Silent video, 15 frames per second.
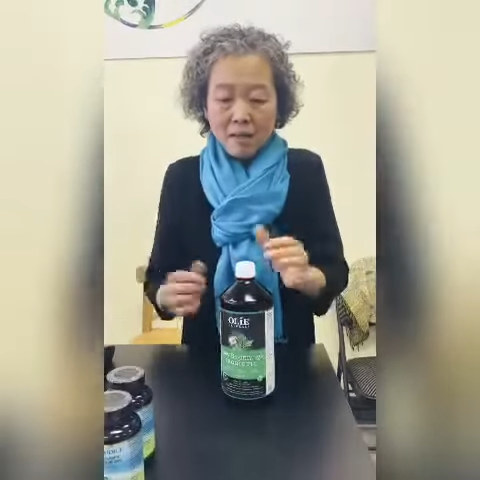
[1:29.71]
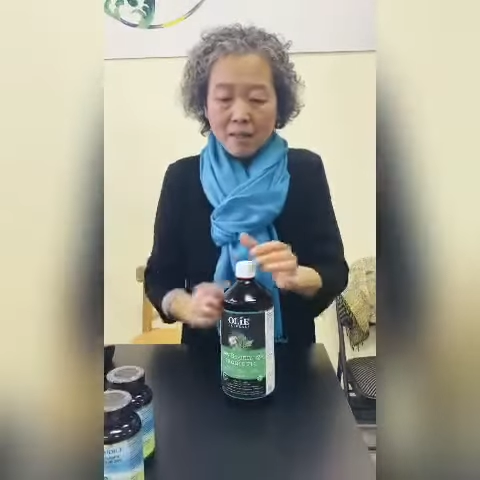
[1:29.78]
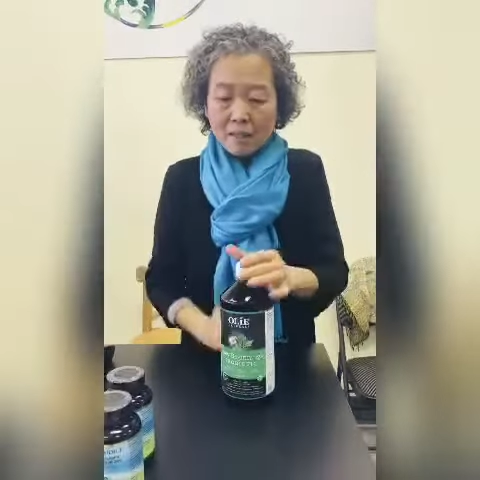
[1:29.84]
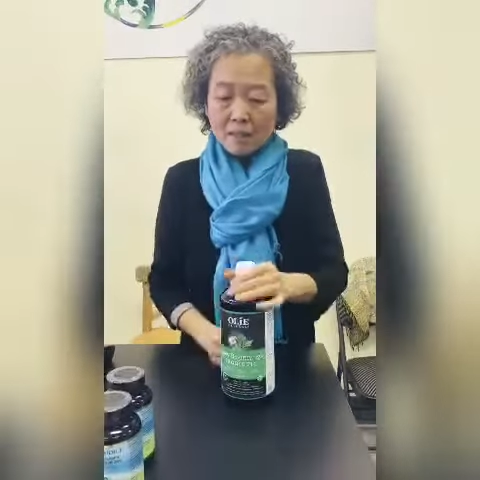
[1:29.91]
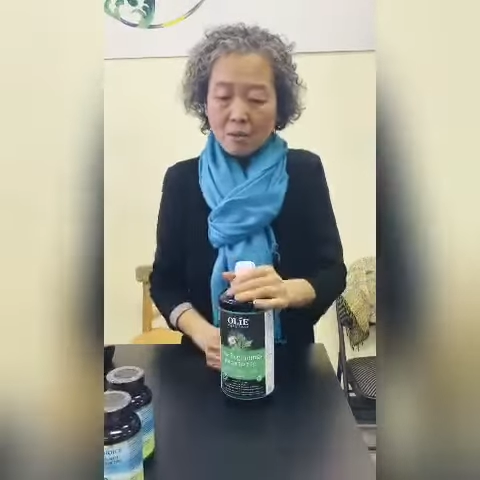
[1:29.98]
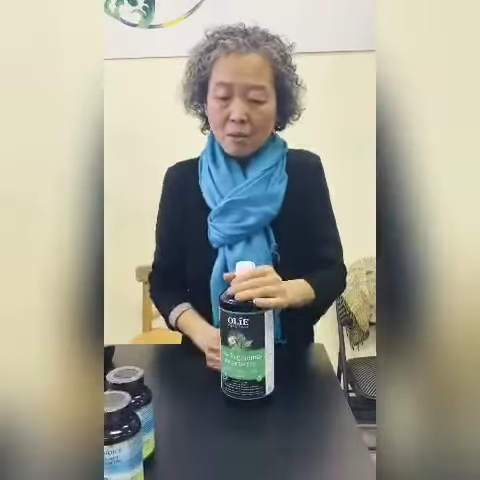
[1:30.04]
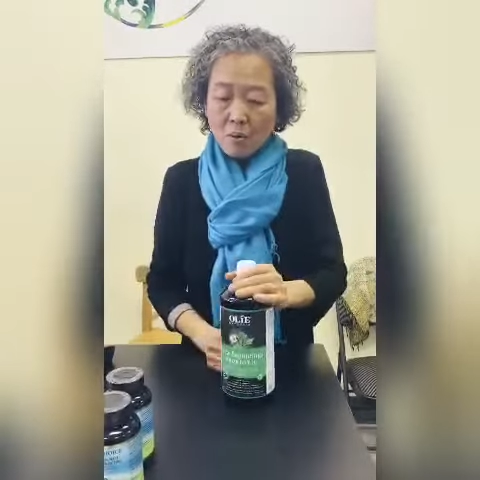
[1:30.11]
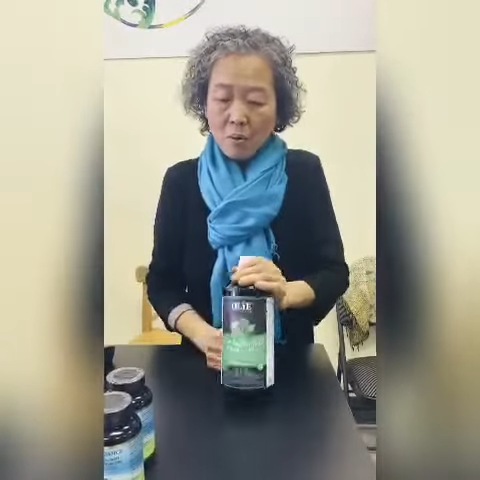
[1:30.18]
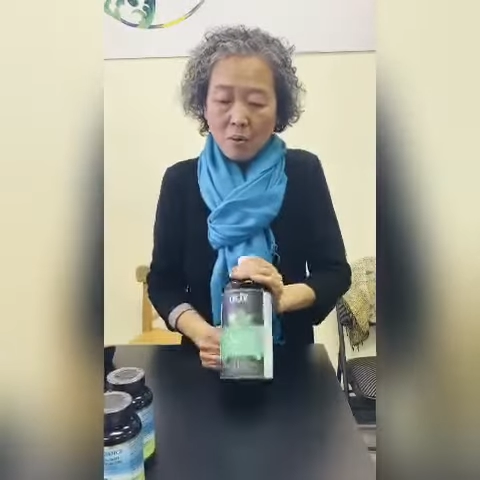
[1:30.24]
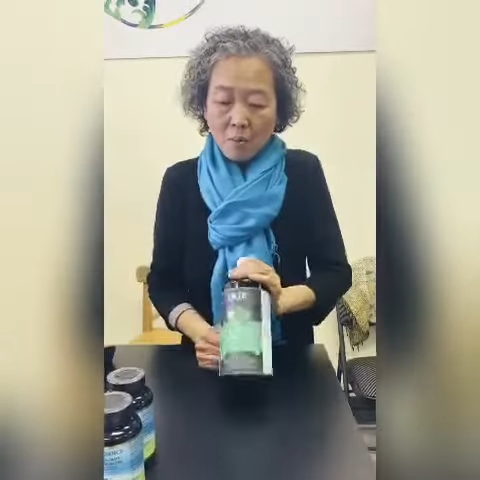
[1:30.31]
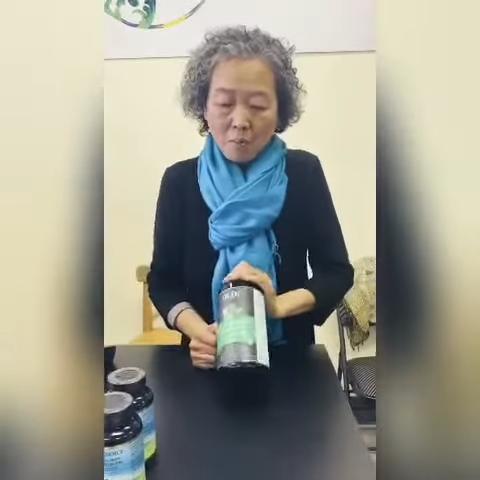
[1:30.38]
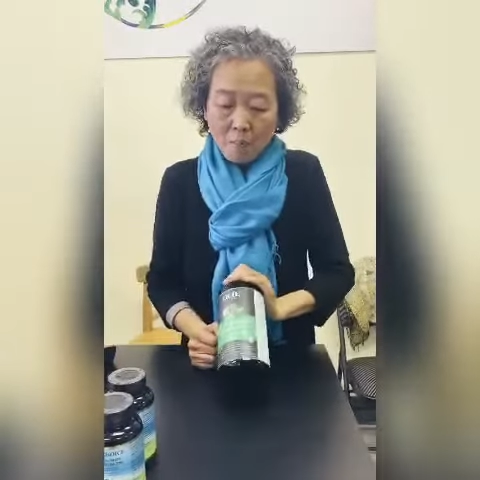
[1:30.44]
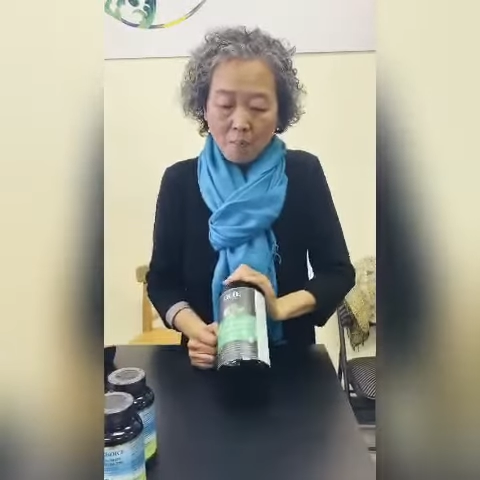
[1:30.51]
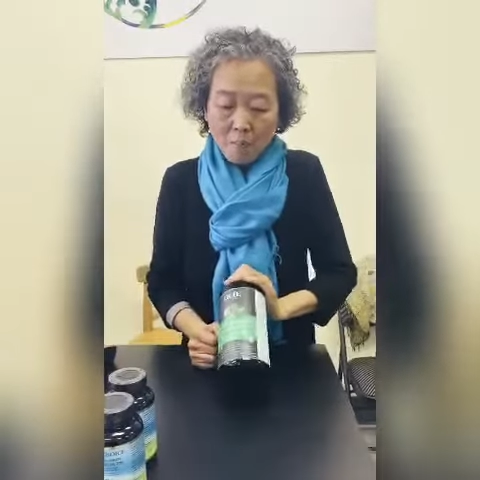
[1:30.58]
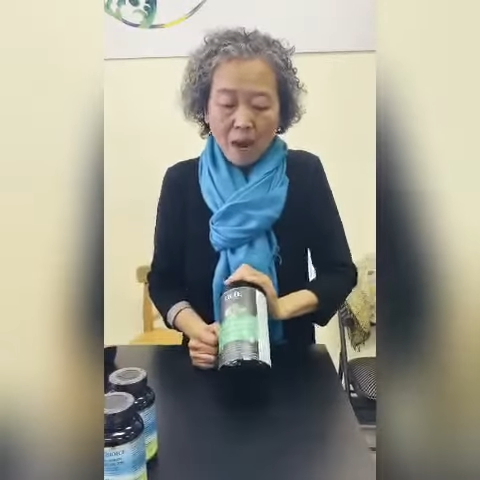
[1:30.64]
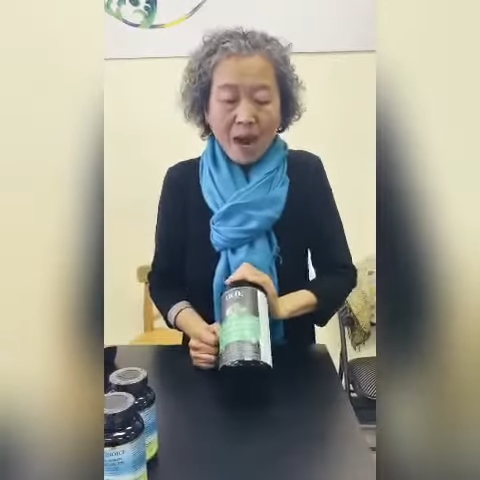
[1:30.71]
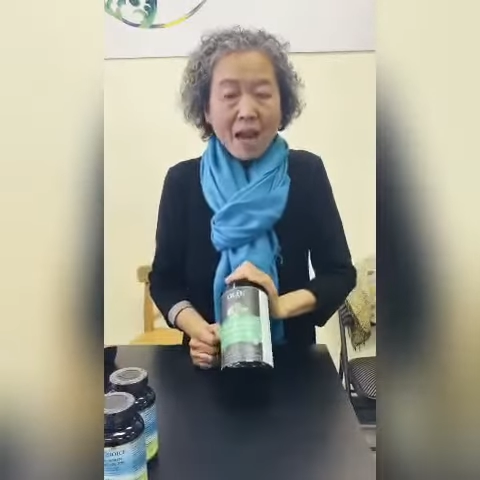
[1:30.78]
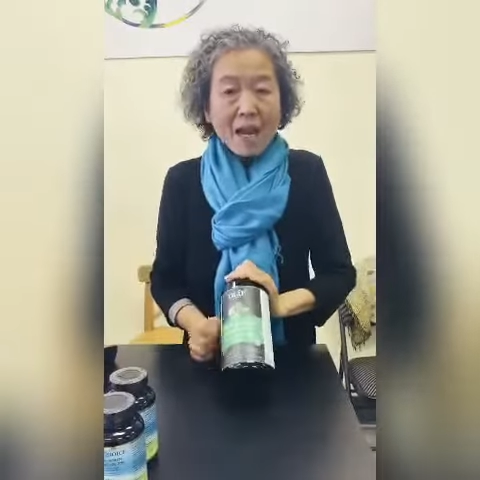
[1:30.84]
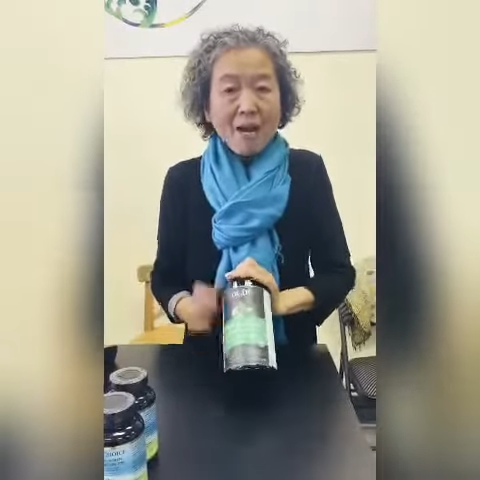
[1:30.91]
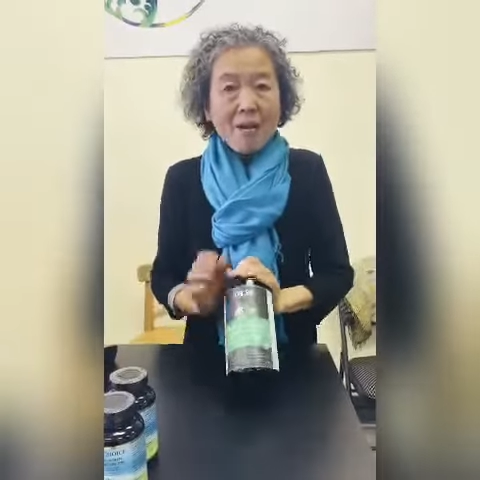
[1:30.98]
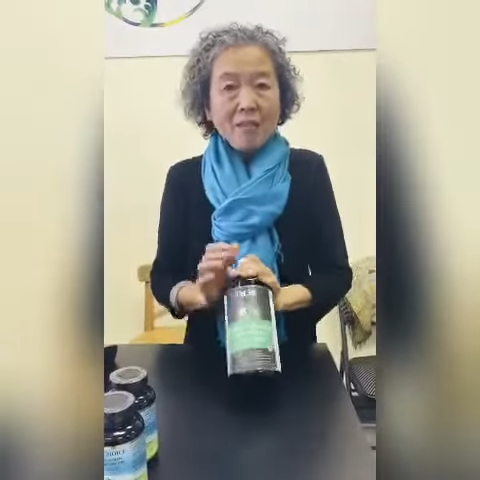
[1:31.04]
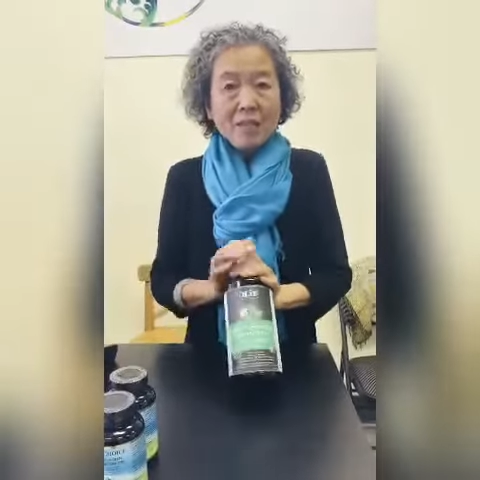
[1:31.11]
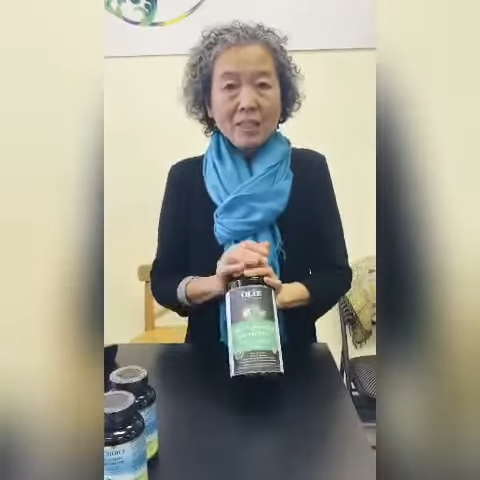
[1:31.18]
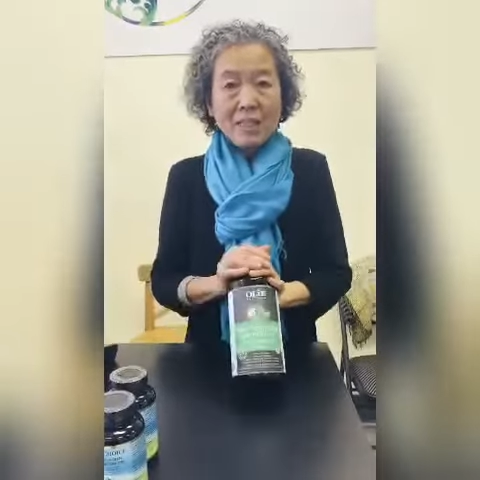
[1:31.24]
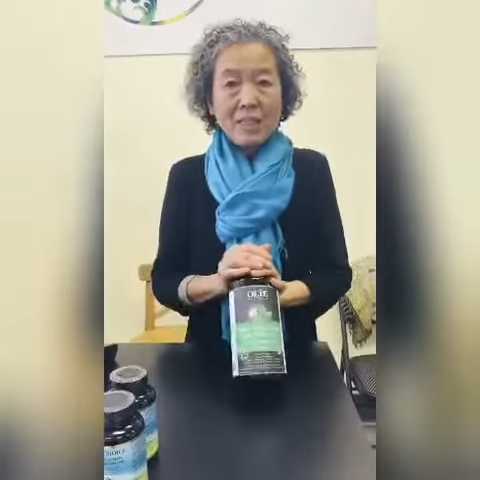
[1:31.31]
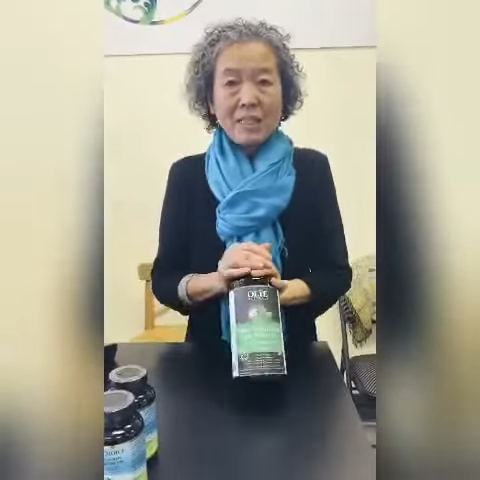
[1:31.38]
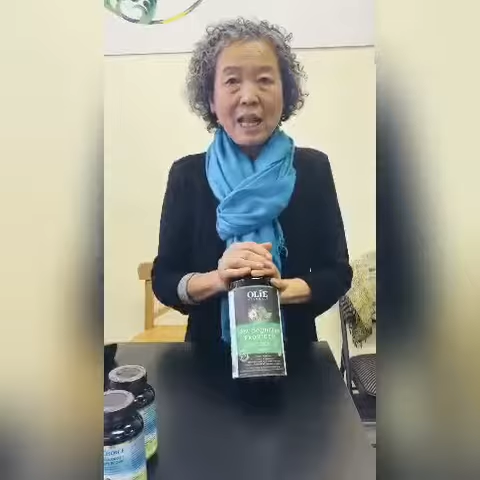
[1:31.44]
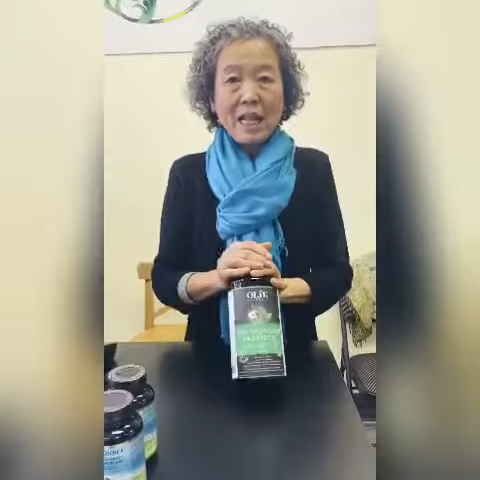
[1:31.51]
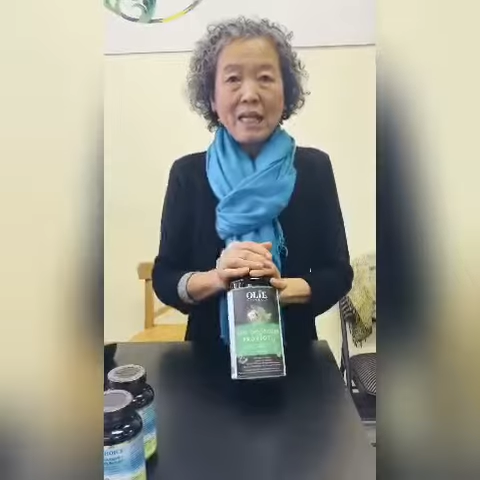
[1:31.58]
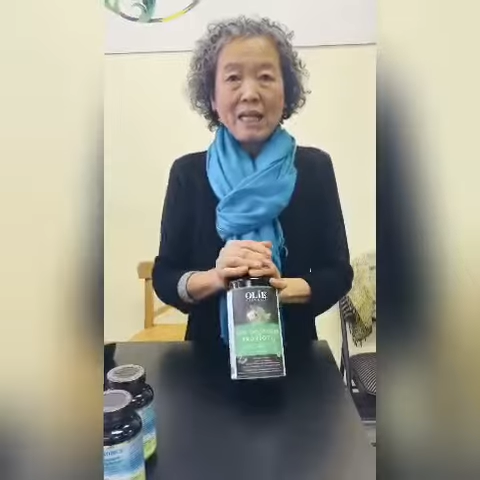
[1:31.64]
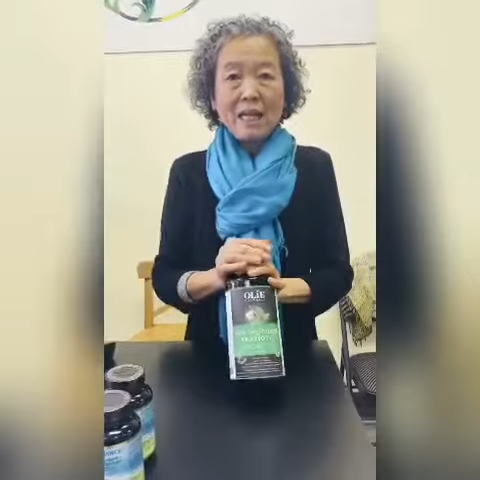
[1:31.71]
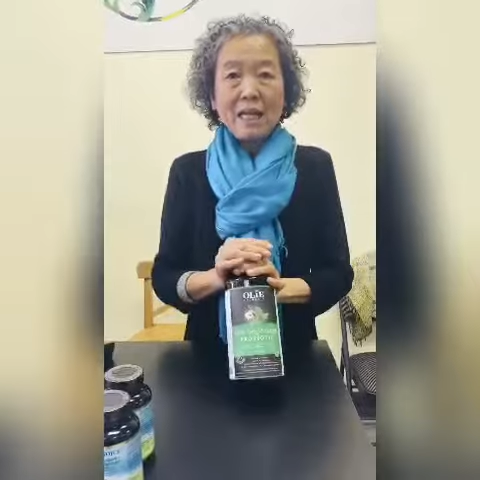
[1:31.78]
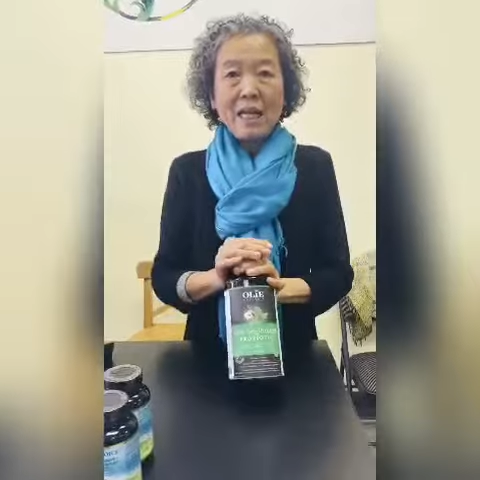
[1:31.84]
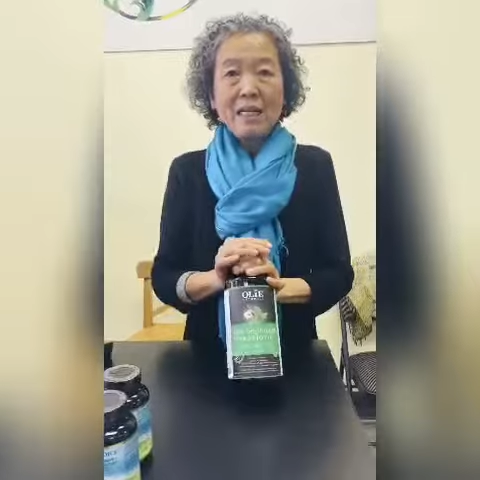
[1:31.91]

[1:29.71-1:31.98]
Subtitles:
So my understanding